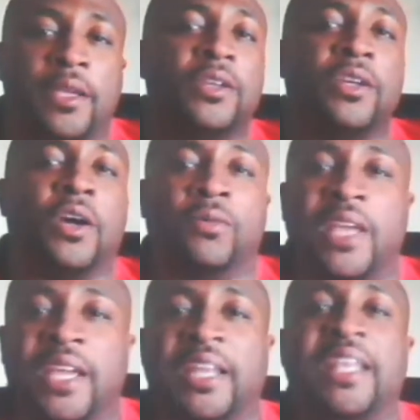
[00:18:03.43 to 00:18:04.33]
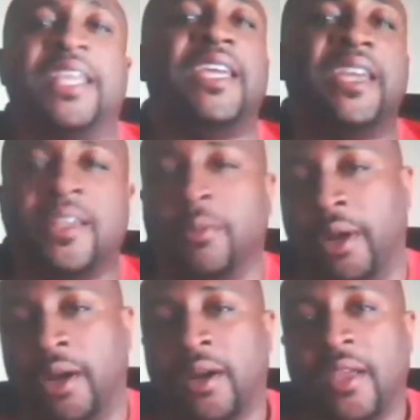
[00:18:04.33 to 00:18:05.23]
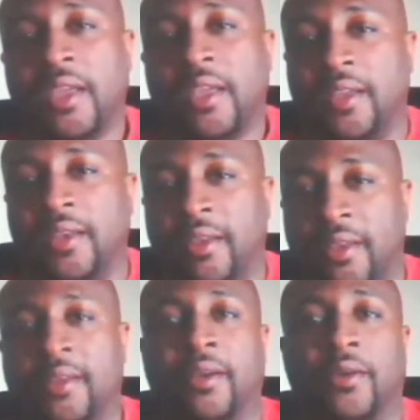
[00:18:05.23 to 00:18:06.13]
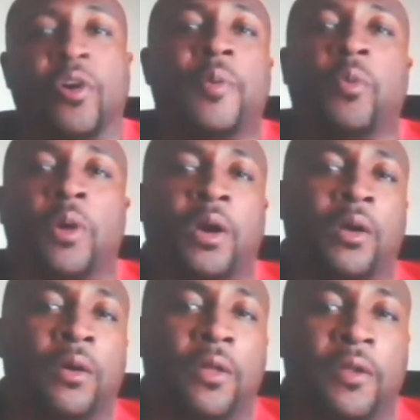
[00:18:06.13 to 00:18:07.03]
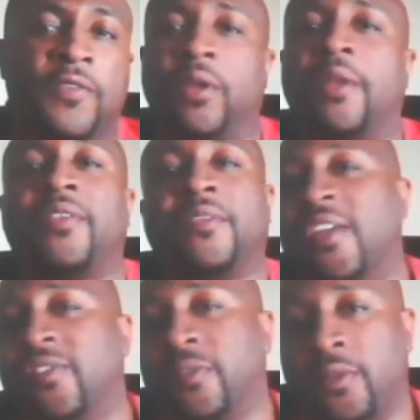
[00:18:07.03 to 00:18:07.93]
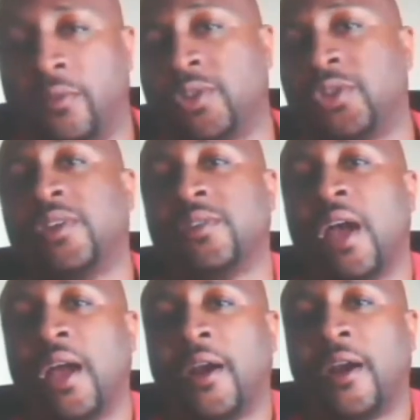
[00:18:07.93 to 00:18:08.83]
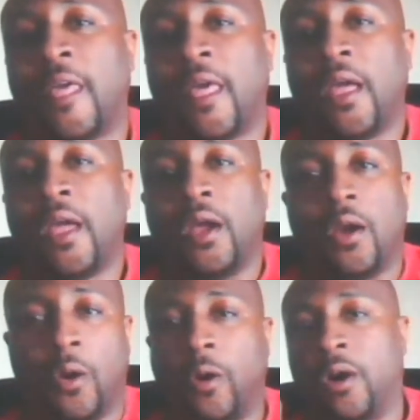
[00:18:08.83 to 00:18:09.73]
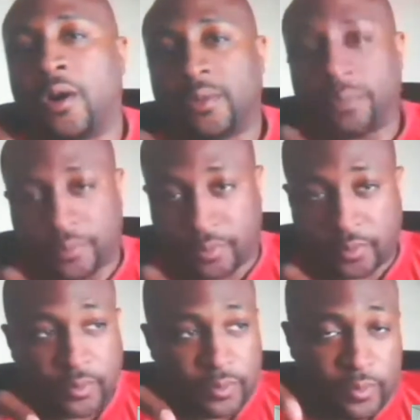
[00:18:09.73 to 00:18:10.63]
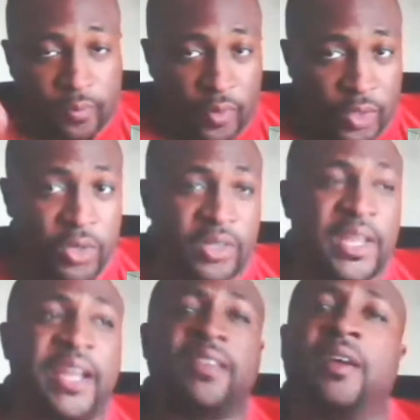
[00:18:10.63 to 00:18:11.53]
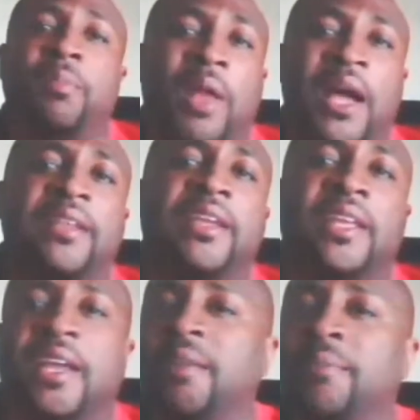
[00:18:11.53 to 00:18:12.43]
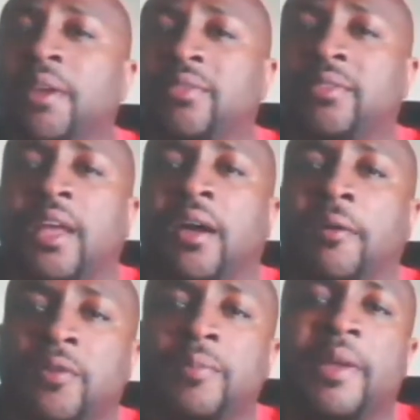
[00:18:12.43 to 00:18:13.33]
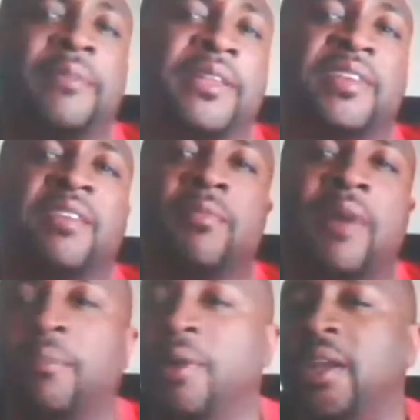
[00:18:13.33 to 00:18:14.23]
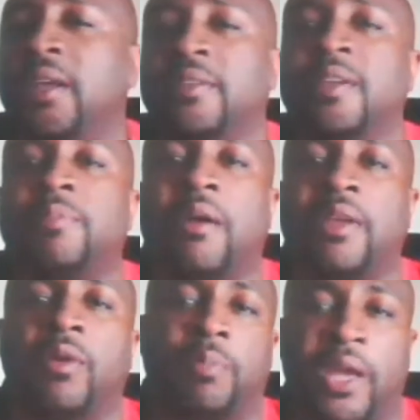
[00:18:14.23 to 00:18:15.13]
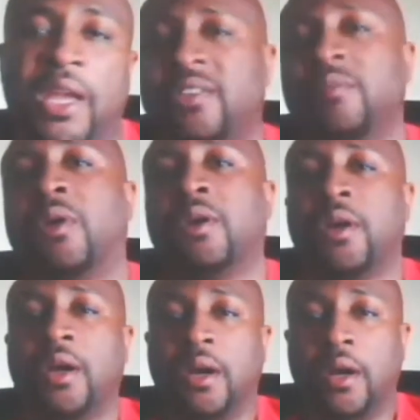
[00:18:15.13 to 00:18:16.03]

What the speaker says: you can go take it anywhere in the corporate world if that's what you desire. Or you could take it to apply to any kind of business. Now, you may not make the same amount of money because the Empower Network pays you more.